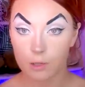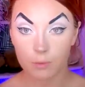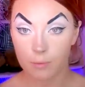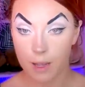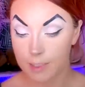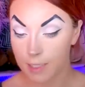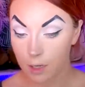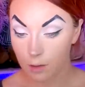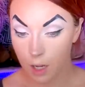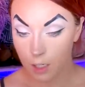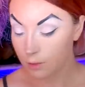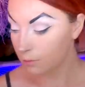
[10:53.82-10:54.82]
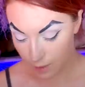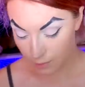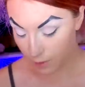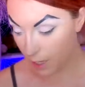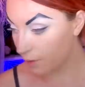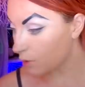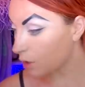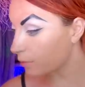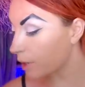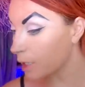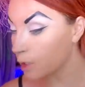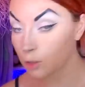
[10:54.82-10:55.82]
put mascara on. If you haven't
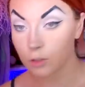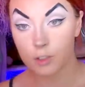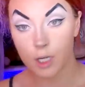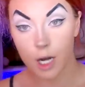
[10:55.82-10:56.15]
already curled your